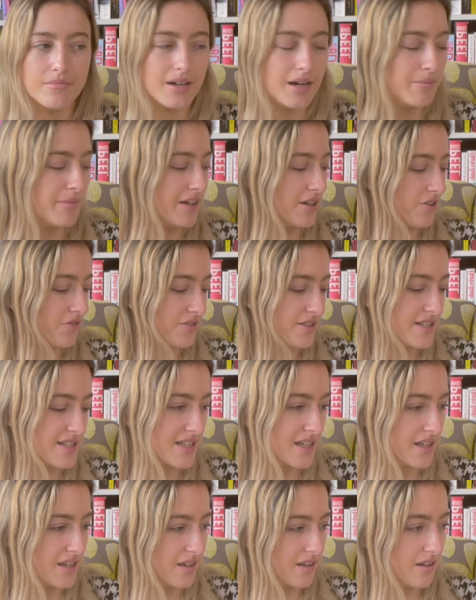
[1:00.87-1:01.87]
I mean,
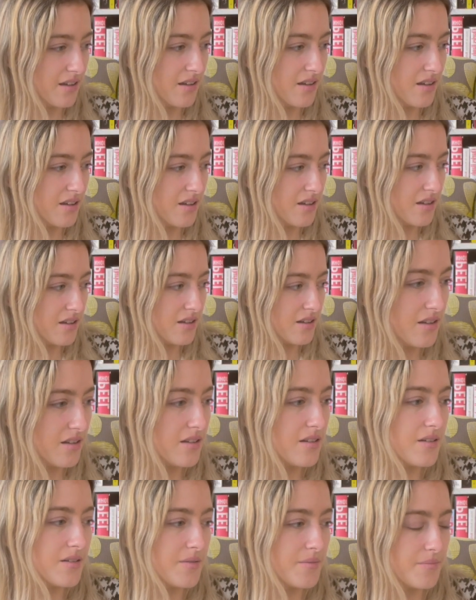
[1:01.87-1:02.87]
obviously,
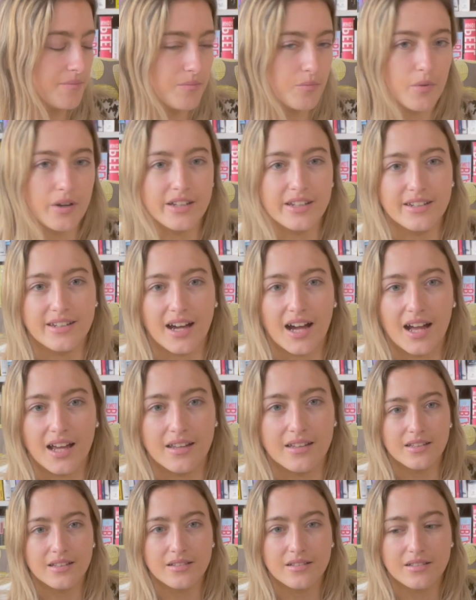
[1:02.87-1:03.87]
when you die,
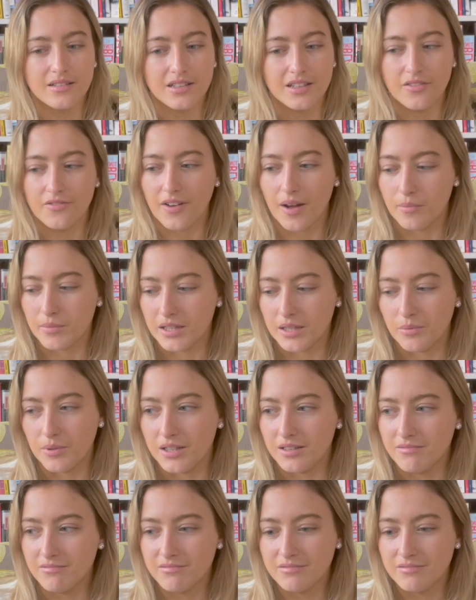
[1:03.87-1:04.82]
your family will.